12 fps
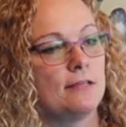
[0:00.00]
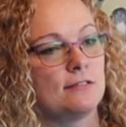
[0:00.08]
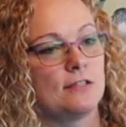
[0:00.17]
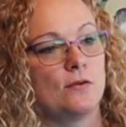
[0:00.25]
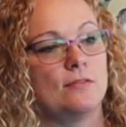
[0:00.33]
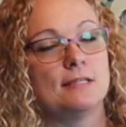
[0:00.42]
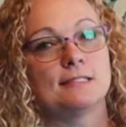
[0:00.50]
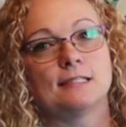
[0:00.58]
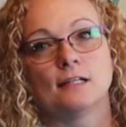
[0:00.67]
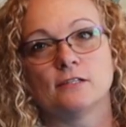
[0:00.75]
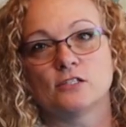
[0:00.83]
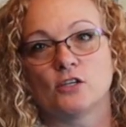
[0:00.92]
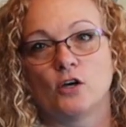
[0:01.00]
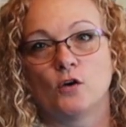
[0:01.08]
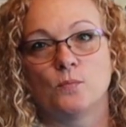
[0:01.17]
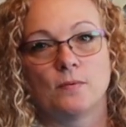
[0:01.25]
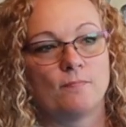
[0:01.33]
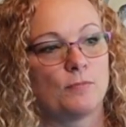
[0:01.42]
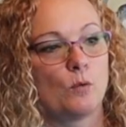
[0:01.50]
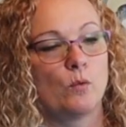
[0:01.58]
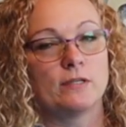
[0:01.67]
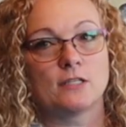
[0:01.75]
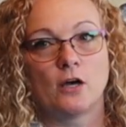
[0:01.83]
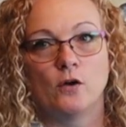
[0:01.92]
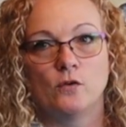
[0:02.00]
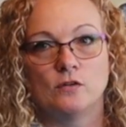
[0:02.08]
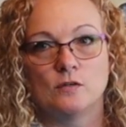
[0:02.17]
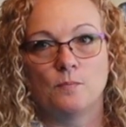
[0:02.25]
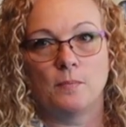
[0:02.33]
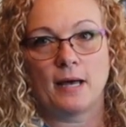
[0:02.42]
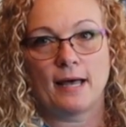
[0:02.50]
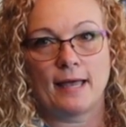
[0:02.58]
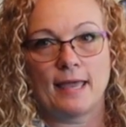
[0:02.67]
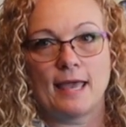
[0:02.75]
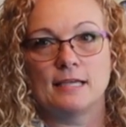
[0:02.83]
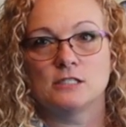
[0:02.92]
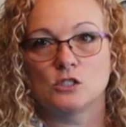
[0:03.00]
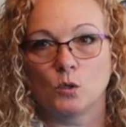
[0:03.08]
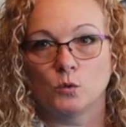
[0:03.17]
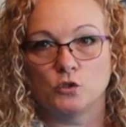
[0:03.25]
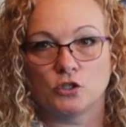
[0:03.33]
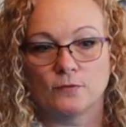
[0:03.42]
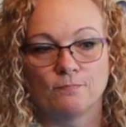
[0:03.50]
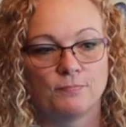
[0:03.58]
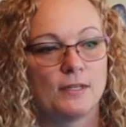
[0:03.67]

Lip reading: So this telescope was owned by a soldier